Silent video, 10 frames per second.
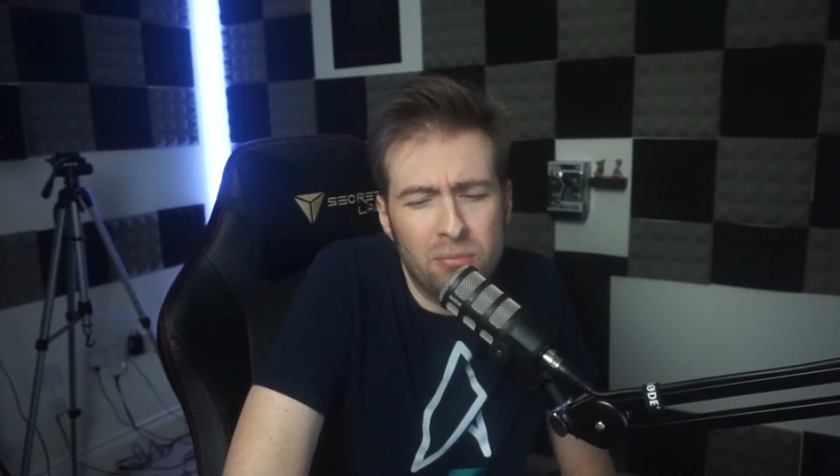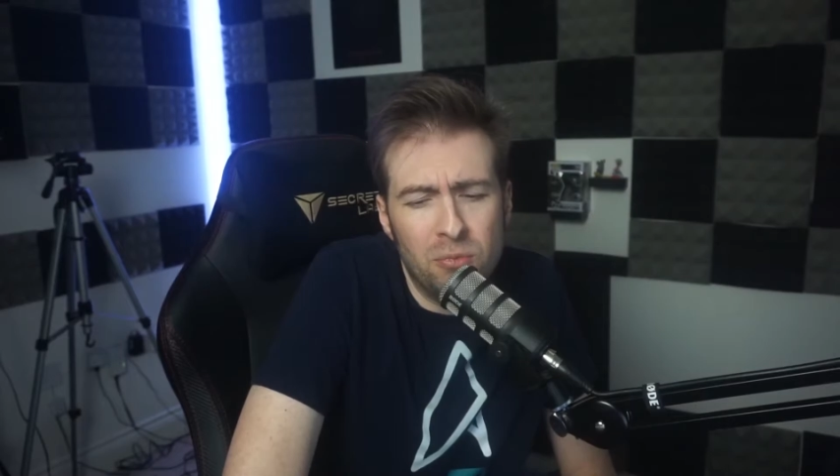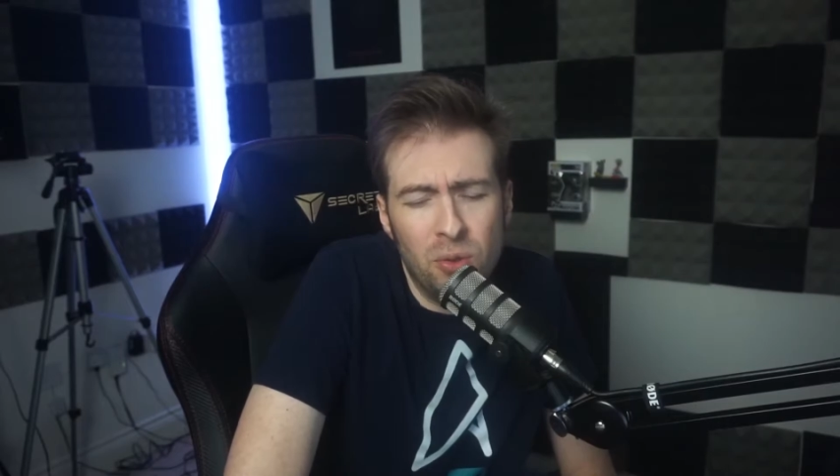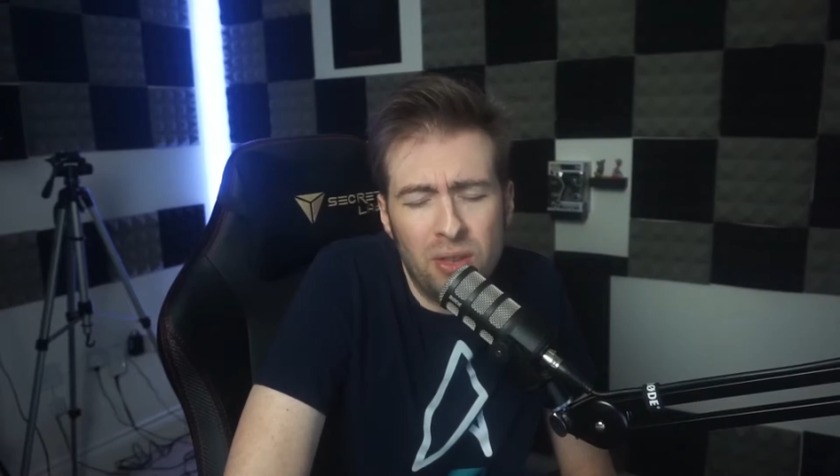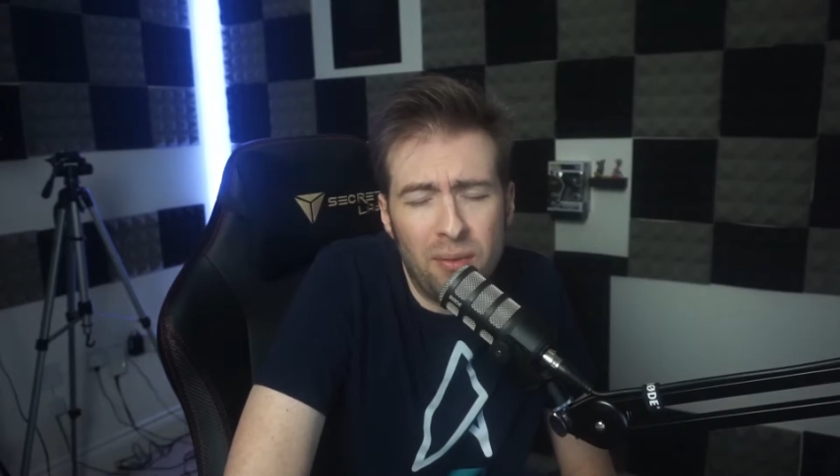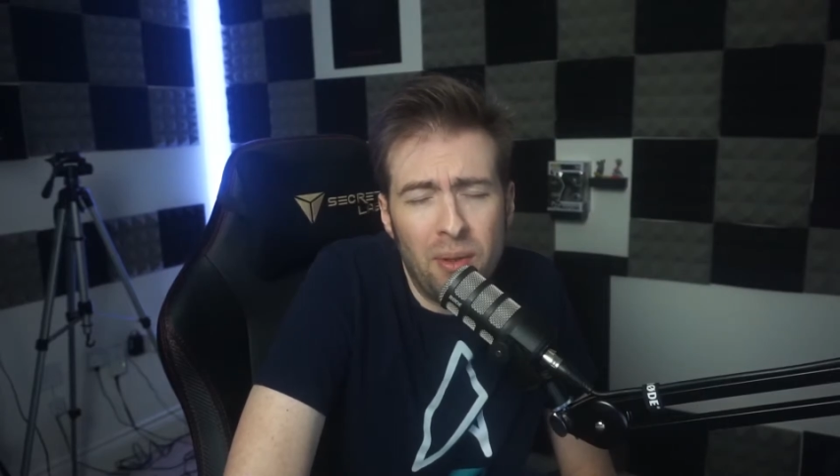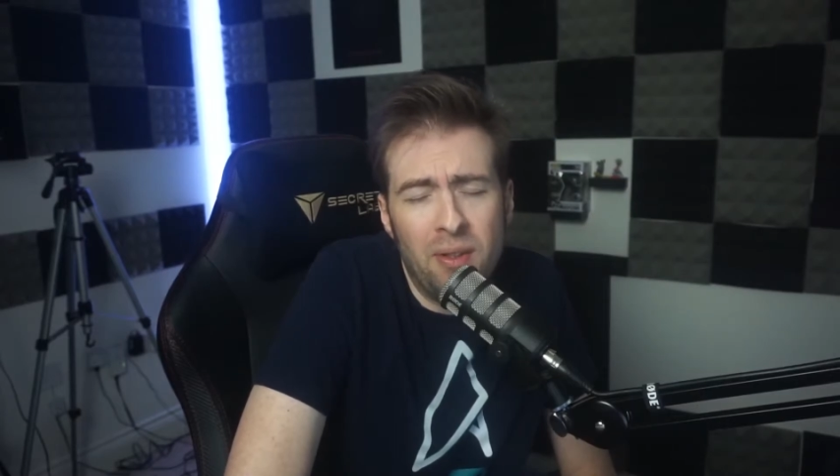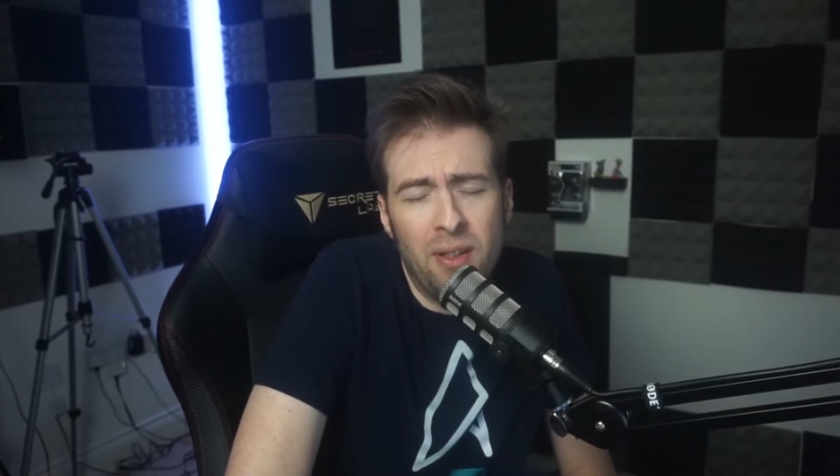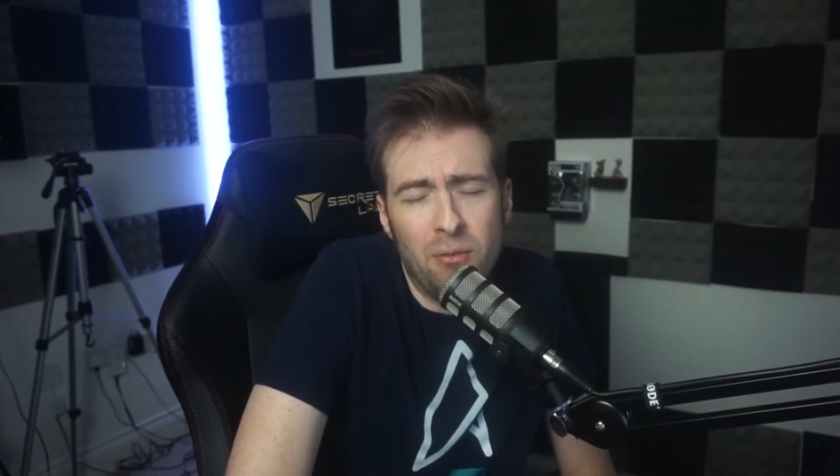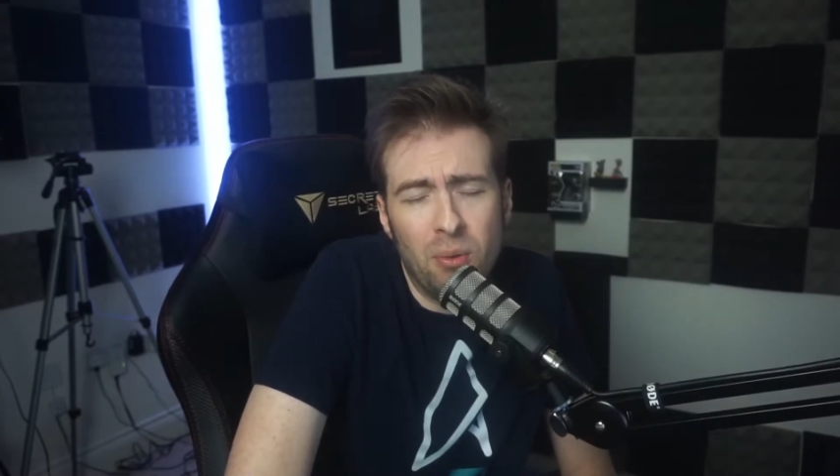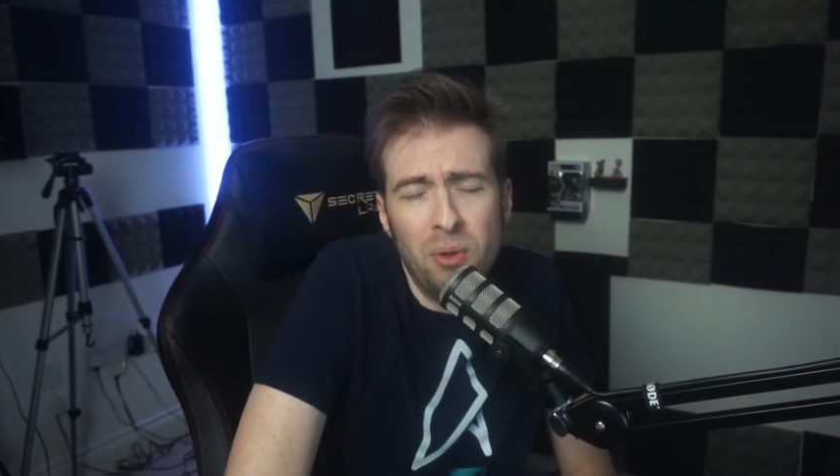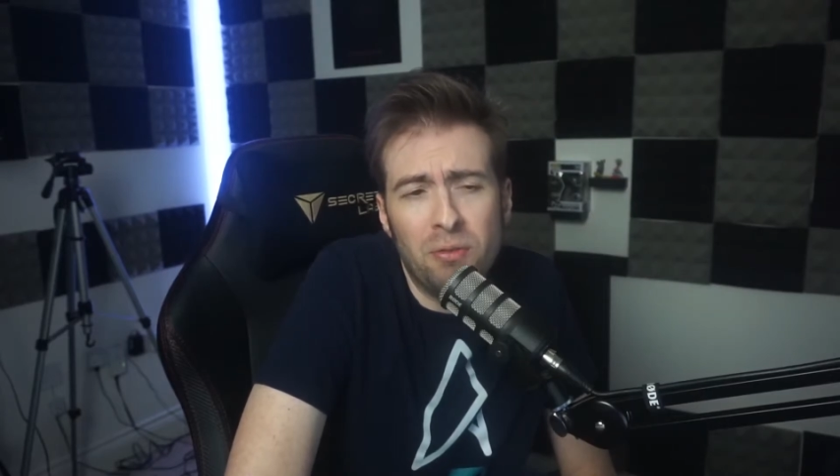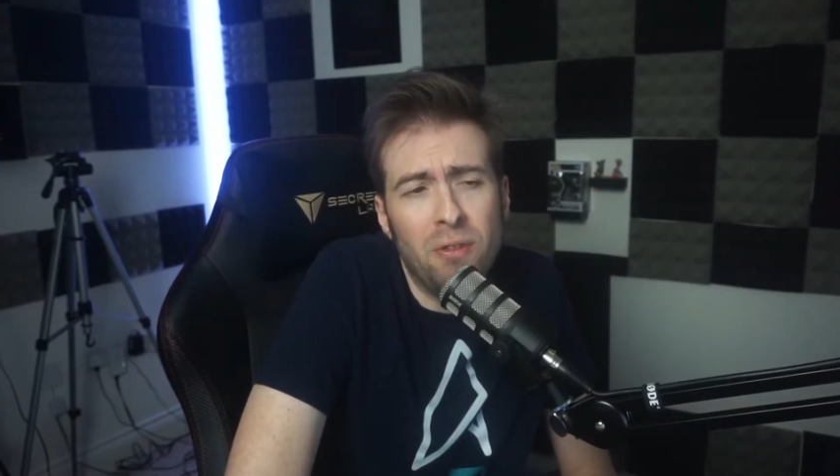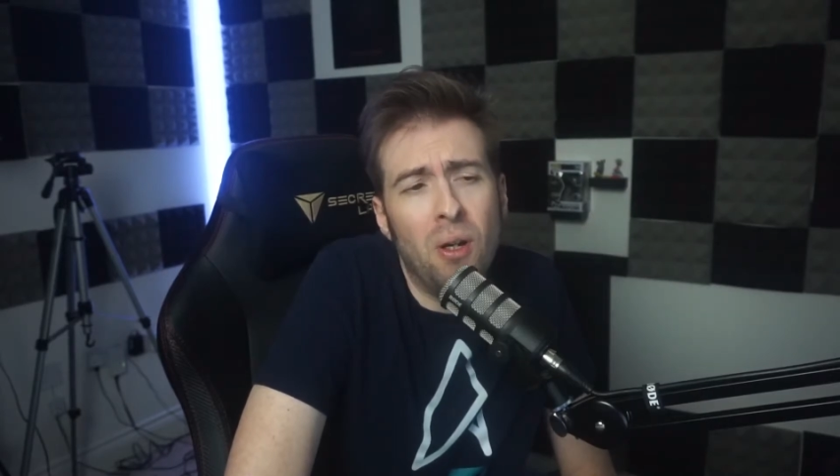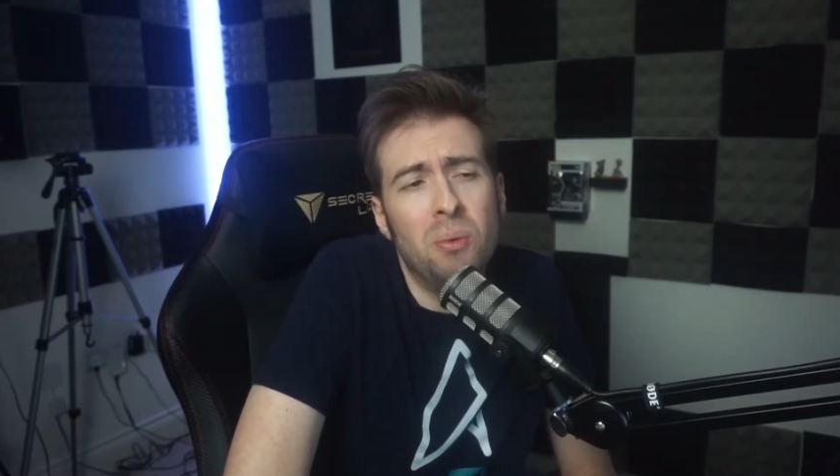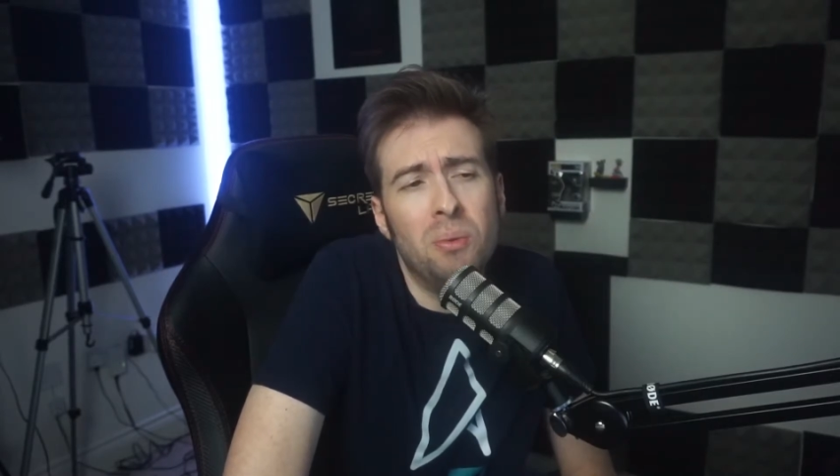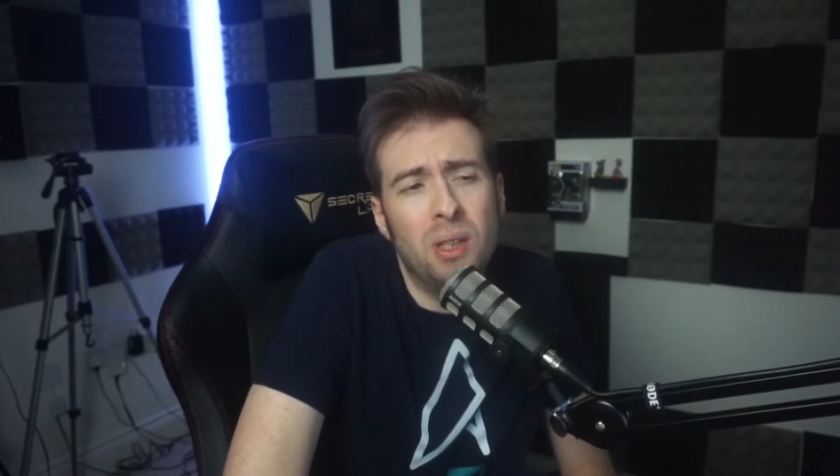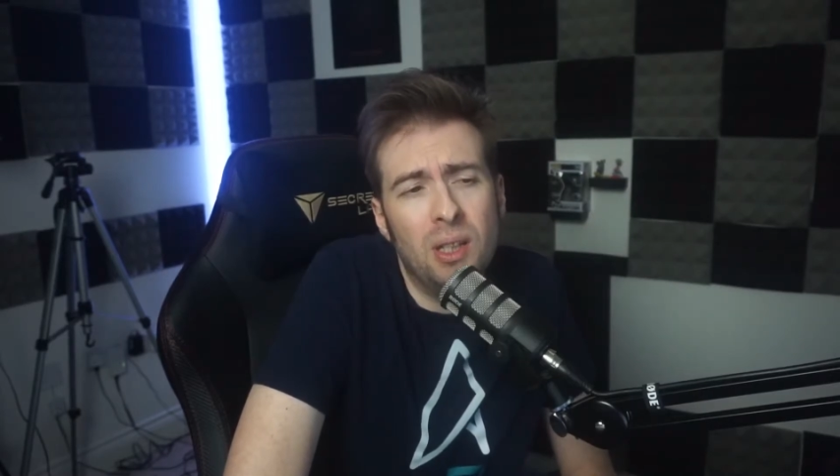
using everything from your phone